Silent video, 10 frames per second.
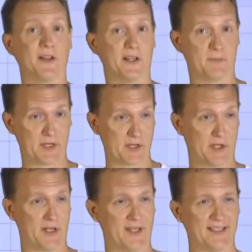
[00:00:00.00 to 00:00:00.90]
That'd be
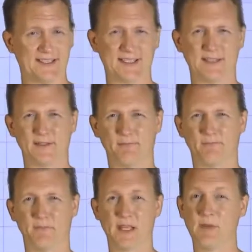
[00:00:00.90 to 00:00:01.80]
good.
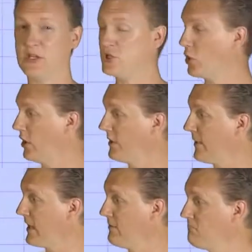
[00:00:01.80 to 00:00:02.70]
Maybe
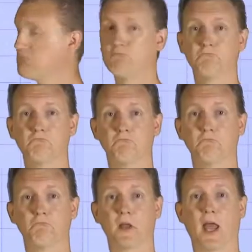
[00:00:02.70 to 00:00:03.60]
Charlemagne?
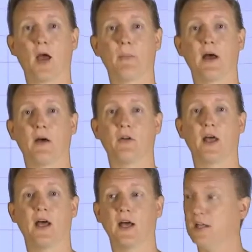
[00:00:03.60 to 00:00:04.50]
How
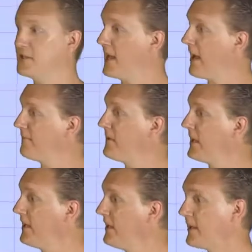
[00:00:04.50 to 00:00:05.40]
about
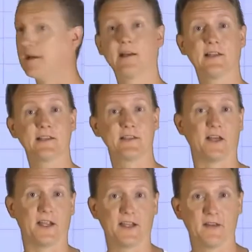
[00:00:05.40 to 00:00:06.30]
Daphne and
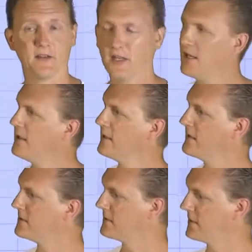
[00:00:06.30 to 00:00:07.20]
Einstein?
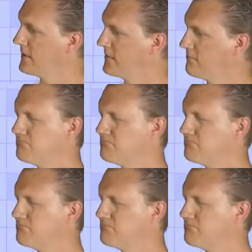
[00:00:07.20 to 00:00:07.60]
Let's see.